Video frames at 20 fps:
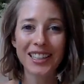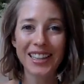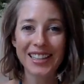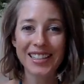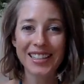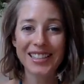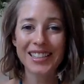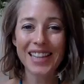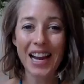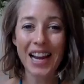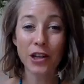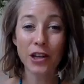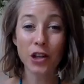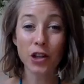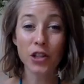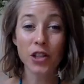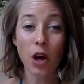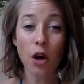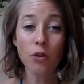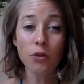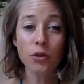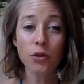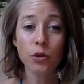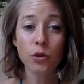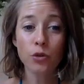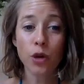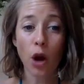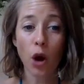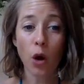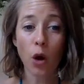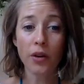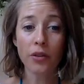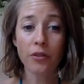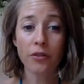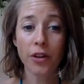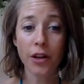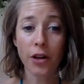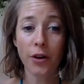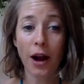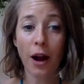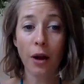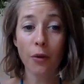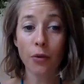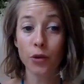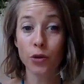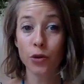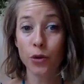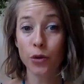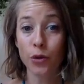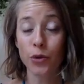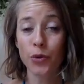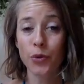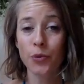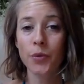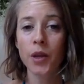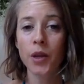inside yourself to know and figure out the truth.